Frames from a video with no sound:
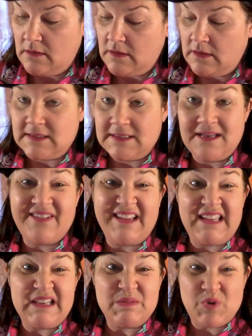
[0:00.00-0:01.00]
Let's see if I
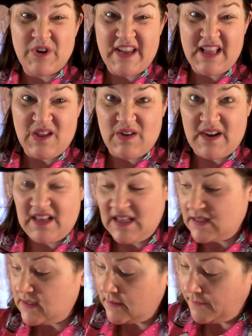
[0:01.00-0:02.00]
can get more yellow out of
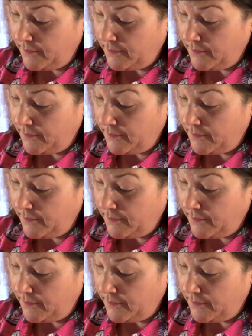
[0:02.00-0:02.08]
this.